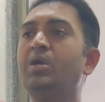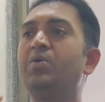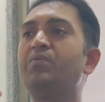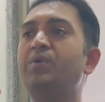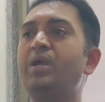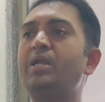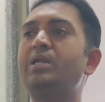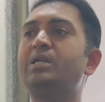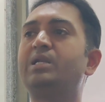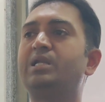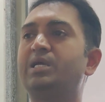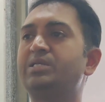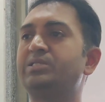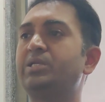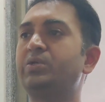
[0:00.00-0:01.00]
When
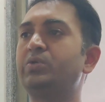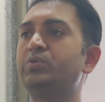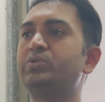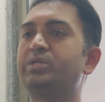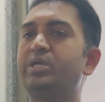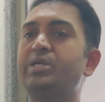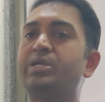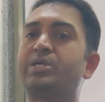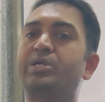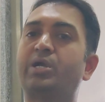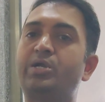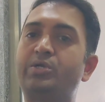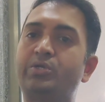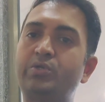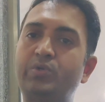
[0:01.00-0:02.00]
laser used in
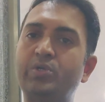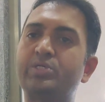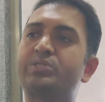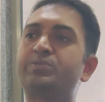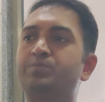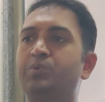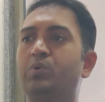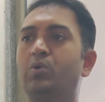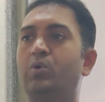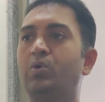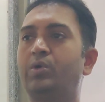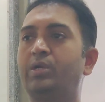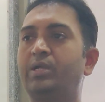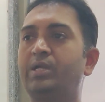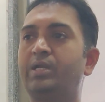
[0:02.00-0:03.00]
continuous
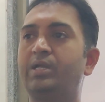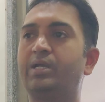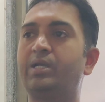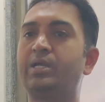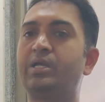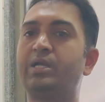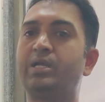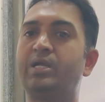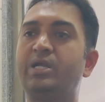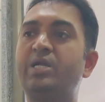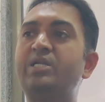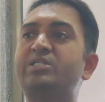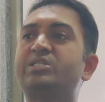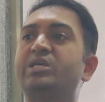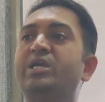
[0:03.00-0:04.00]
mode,
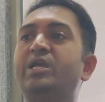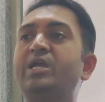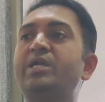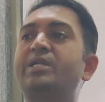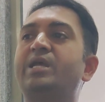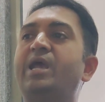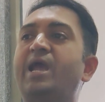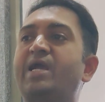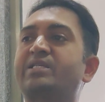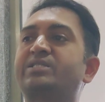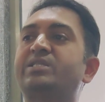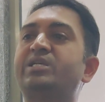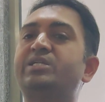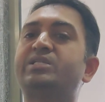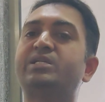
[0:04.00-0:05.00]
its heat
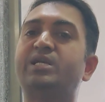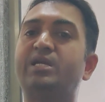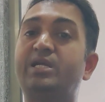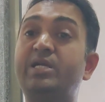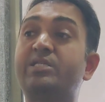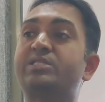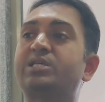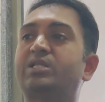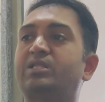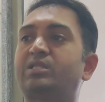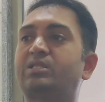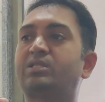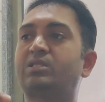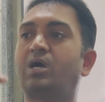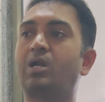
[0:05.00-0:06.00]
exceeds its
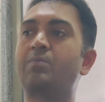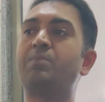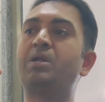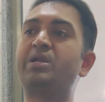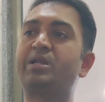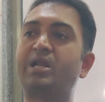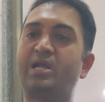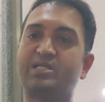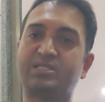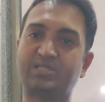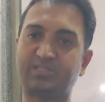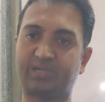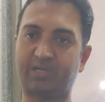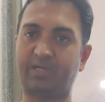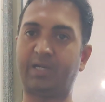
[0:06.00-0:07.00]
thermal
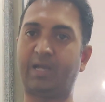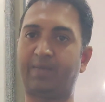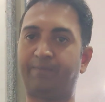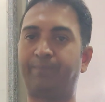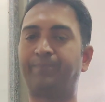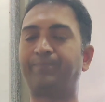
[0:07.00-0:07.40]
relaxation time.